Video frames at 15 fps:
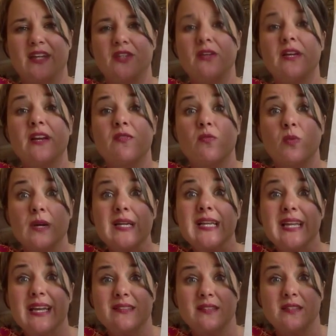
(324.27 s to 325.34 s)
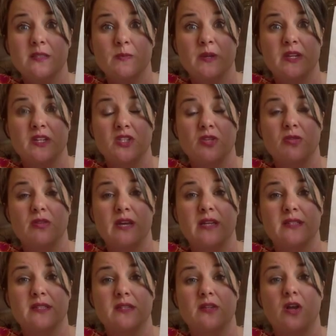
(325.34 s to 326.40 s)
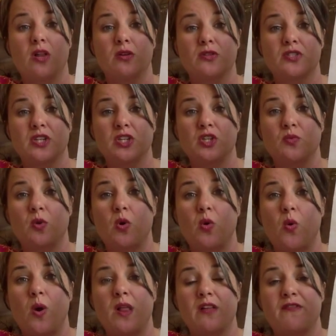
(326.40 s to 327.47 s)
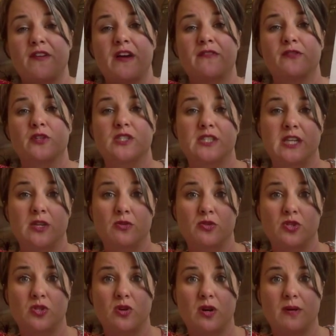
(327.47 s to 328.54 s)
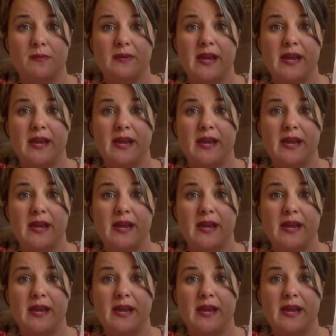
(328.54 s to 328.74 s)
You can have one leg that's spending $2,000 and you will qualify for Senior Star.